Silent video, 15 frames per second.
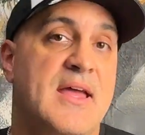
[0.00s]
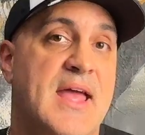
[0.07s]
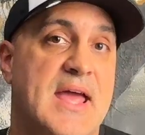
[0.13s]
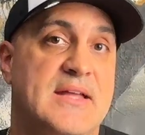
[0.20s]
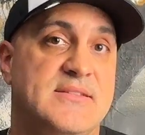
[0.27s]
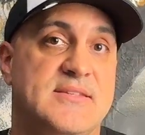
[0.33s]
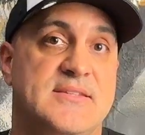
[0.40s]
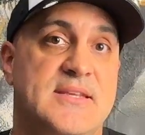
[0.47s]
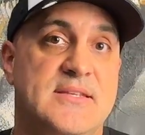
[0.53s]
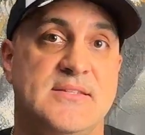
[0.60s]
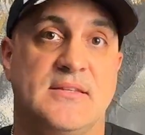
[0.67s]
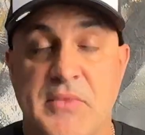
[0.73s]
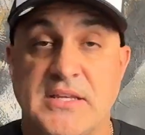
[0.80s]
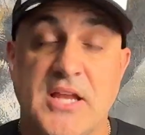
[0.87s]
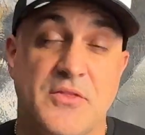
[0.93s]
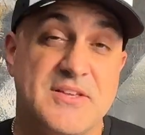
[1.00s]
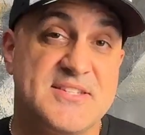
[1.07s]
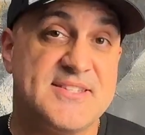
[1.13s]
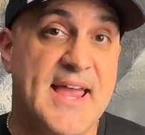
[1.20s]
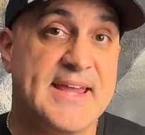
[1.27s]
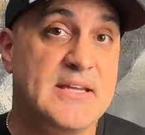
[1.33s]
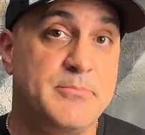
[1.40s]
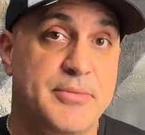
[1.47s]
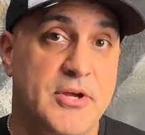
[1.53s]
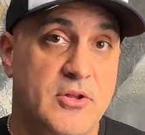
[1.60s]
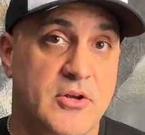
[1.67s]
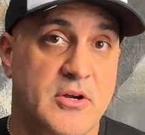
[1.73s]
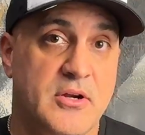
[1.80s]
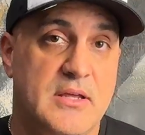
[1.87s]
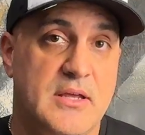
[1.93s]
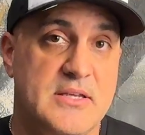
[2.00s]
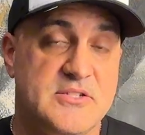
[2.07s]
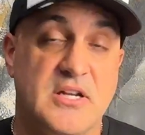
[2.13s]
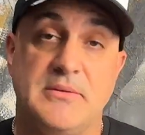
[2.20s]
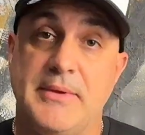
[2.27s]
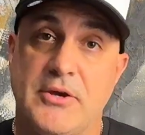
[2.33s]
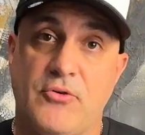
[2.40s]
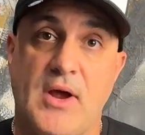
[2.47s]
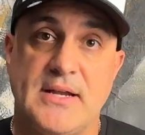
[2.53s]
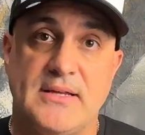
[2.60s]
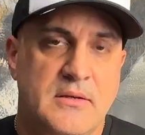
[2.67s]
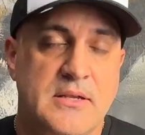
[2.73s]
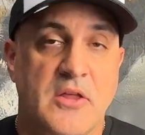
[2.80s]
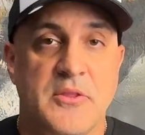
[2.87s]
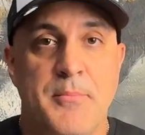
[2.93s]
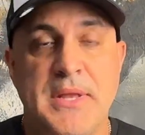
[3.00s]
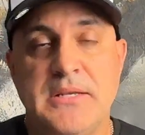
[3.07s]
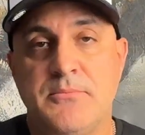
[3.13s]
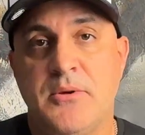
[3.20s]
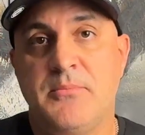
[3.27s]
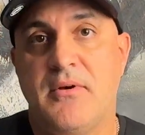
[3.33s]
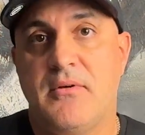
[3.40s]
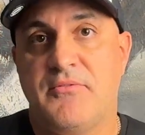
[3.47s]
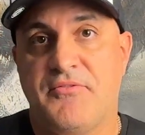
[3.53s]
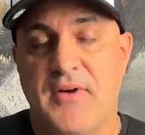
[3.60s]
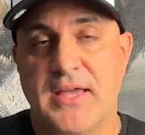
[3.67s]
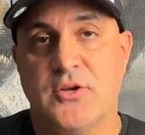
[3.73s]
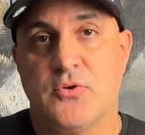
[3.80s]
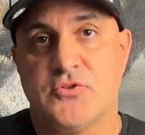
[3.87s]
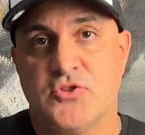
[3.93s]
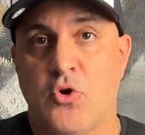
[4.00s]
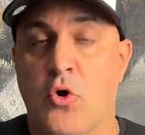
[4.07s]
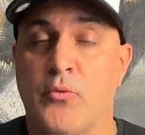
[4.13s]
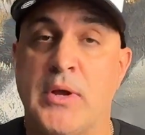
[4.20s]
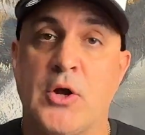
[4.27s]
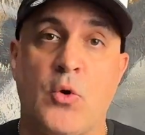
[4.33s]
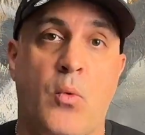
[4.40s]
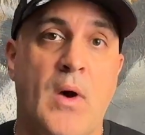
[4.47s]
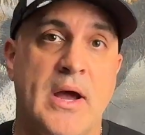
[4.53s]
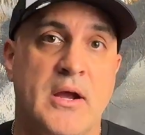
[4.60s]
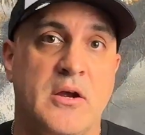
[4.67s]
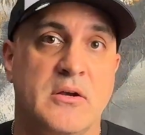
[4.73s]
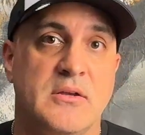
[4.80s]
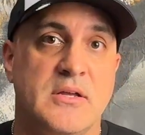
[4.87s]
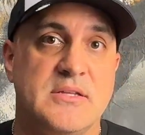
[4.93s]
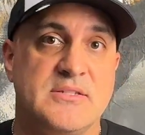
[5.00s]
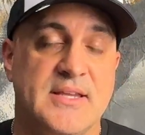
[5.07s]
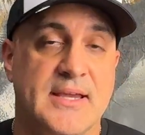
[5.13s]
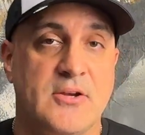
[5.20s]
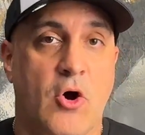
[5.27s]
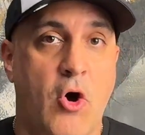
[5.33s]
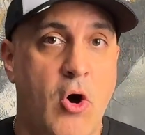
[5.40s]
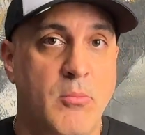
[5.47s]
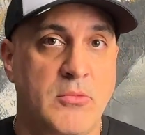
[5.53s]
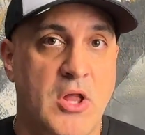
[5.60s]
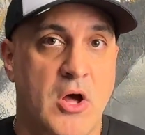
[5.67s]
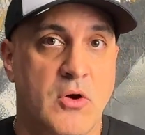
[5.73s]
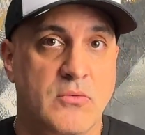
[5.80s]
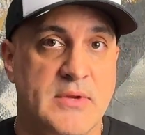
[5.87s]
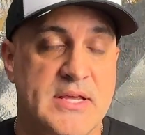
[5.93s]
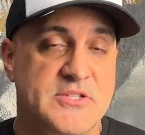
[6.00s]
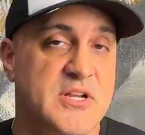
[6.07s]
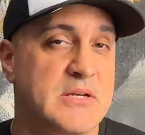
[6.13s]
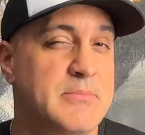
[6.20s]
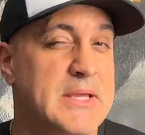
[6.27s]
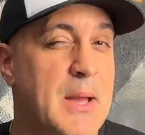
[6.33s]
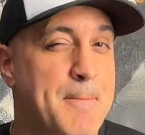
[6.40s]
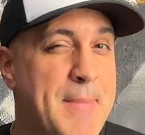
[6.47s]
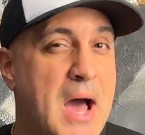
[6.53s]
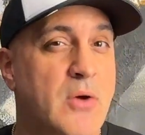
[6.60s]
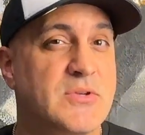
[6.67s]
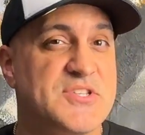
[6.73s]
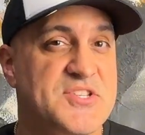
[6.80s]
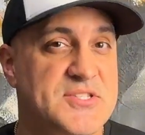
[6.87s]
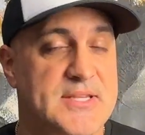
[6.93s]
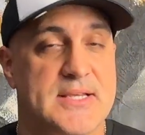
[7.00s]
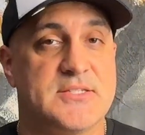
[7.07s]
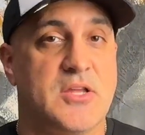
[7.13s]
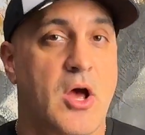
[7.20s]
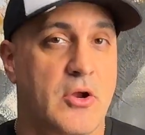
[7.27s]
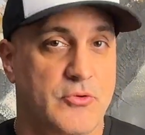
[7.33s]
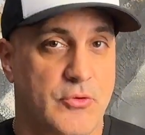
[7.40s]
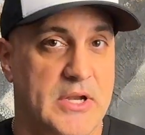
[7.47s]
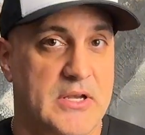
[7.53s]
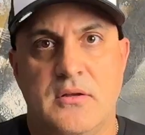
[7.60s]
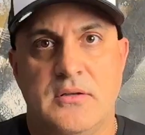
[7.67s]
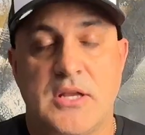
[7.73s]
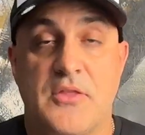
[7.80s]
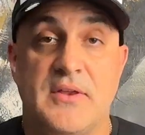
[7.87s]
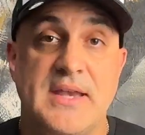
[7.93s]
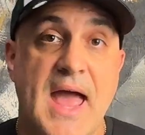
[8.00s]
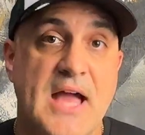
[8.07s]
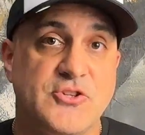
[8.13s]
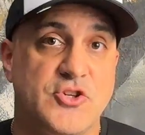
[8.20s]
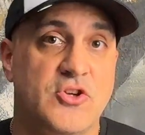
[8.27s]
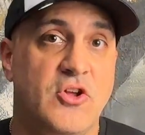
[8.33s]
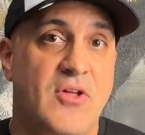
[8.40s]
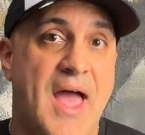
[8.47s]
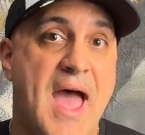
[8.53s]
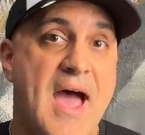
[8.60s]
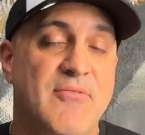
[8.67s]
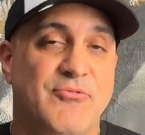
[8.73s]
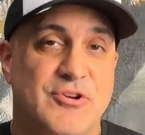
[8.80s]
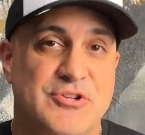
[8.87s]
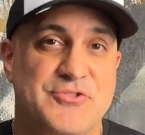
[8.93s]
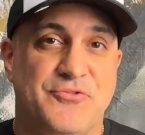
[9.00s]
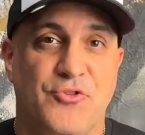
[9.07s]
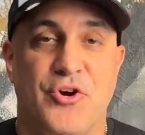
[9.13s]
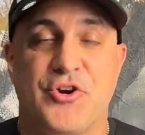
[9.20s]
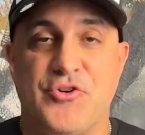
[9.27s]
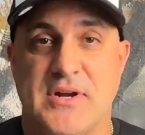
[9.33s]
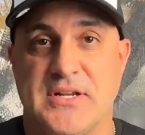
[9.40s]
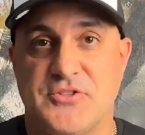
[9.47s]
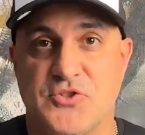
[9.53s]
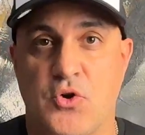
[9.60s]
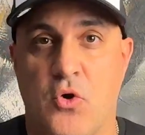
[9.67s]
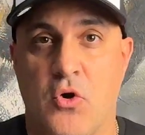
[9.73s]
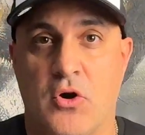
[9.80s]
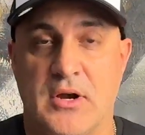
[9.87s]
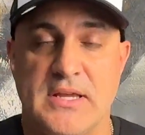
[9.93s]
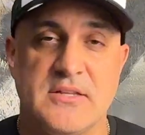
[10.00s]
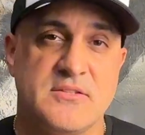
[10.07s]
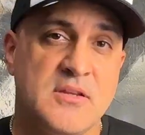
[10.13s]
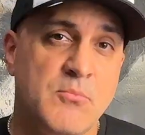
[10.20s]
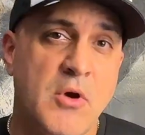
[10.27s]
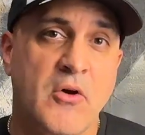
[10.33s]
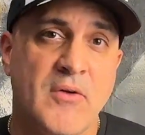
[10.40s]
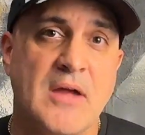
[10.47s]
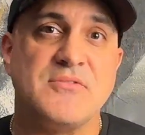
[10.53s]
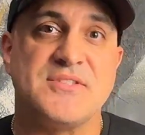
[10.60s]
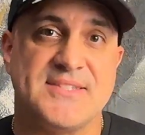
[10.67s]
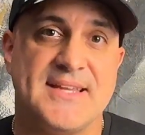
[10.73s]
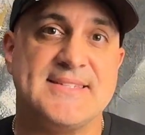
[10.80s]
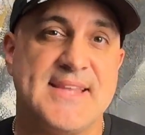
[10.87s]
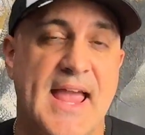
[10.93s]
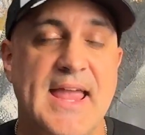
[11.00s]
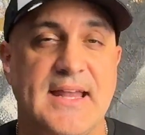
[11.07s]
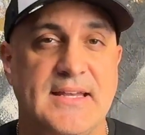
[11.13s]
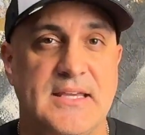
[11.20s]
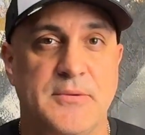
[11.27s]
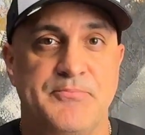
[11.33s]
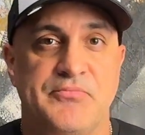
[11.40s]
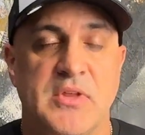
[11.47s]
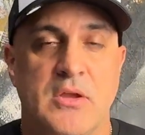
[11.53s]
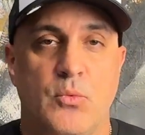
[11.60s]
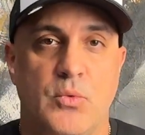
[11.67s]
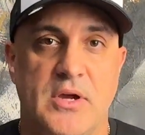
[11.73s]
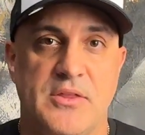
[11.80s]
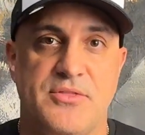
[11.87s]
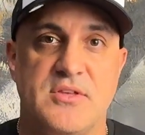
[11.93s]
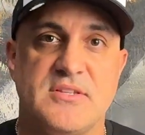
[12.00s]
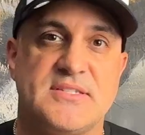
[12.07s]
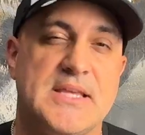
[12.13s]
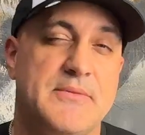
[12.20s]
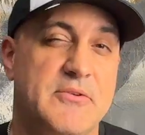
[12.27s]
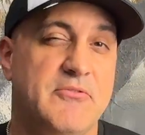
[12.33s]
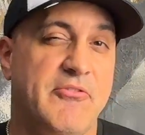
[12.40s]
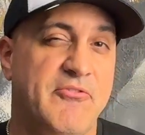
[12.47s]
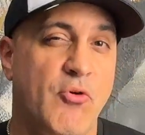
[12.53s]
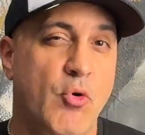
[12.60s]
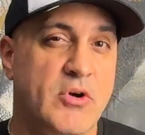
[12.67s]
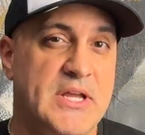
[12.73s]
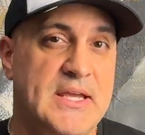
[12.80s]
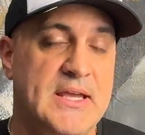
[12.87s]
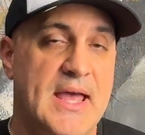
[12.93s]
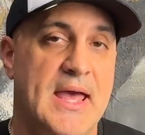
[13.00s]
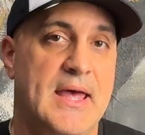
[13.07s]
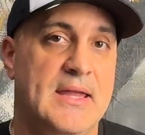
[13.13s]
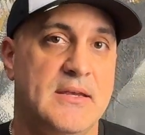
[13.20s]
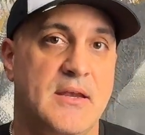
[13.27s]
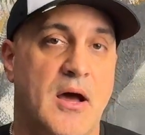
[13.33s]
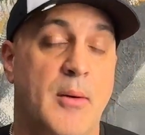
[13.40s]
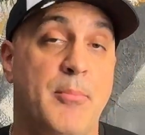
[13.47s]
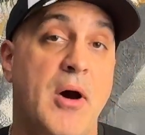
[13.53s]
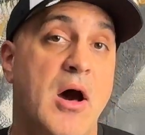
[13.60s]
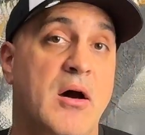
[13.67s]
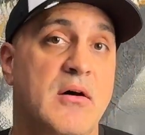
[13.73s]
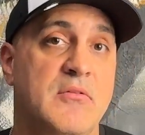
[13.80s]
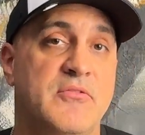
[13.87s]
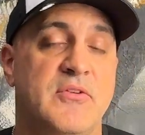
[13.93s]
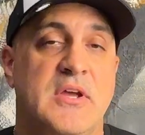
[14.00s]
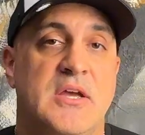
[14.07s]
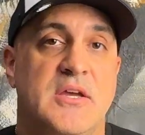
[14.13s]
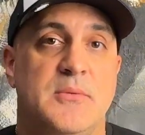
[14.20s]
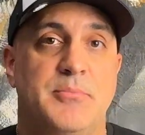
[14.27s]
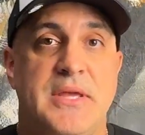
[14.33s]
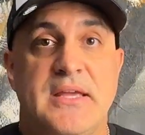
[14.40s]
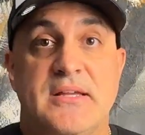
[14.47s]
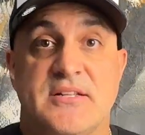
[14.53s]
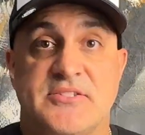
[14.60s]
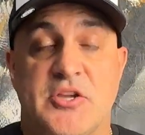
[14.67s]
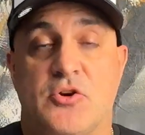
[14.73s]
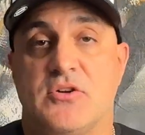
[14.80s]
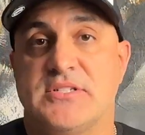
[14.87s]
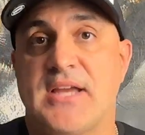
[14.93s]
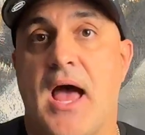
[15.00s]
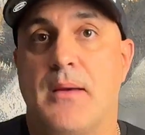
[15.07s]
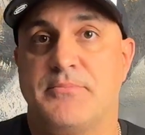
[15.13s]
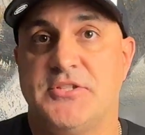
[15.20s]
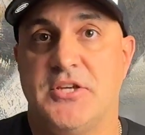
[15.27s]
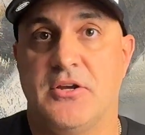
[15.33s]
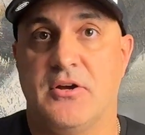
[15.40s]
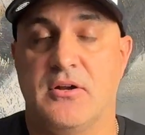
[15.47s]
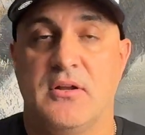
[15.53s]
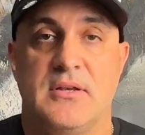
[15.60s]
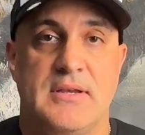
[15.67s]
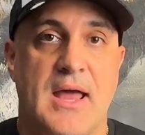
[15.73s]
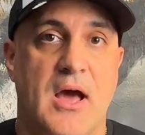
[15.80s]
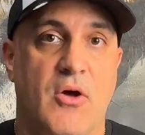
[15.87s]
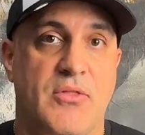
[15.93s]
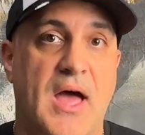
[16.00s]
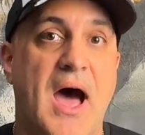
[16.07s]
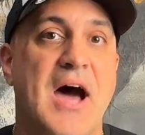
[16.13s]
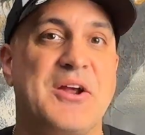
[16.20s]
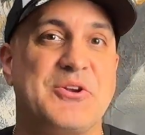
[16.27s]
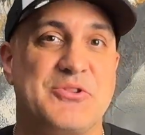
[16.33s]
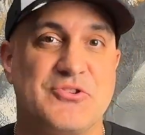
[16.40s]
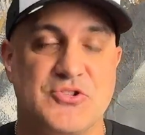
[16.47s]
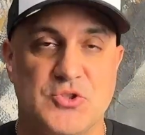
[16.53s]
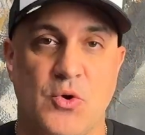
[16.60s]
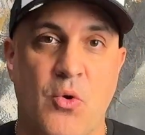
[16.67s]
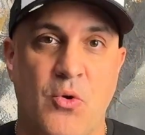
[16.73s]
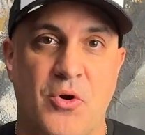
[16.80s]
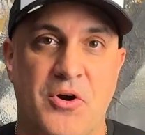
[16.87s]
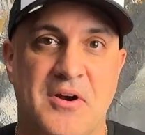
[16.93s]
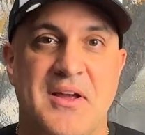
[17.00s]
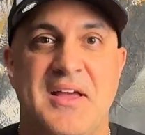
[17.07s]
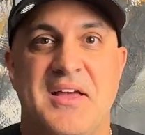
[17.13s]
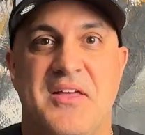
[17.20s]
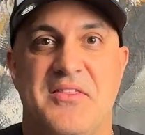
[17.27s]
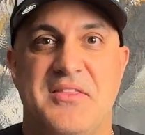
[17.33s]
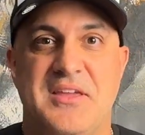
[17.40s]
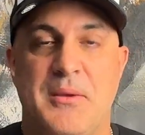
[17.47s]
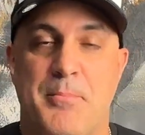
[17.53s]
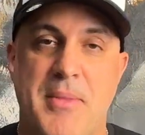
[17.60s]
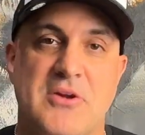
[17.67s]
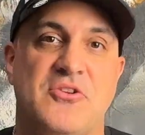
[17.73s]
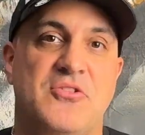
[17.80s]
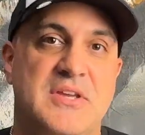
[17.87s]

and seasoned. Now, the second pillar is going to be credit. Now, the minimum FICO score required to get a home loan is going to be about 600. Now, the national average for a credit score is somewhere around 680, with 740 and above being considered top tier. Now, the higher the score, the better the